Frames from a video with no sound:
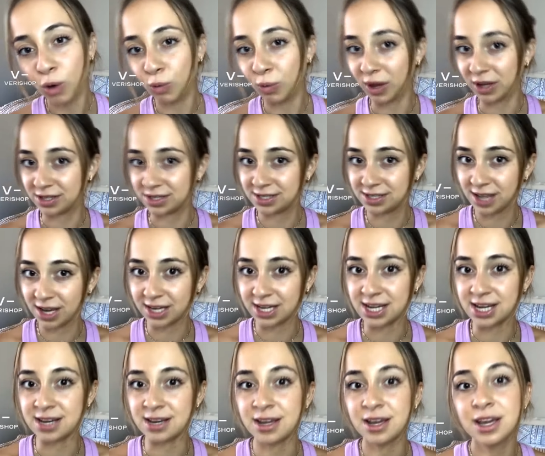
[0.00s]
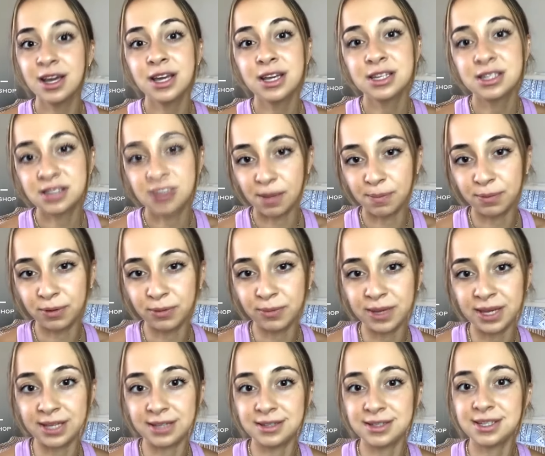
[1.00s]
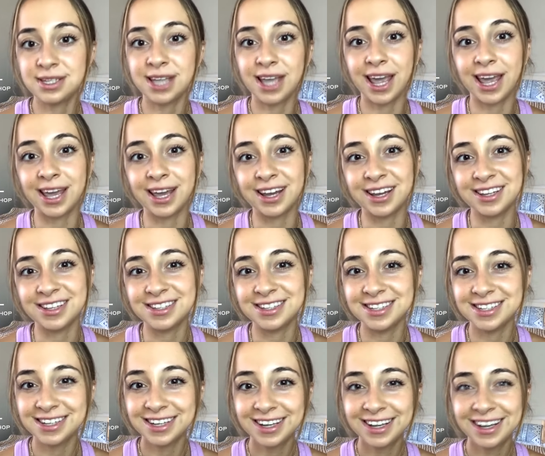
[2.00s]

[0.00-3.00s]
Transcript: well studied supplements and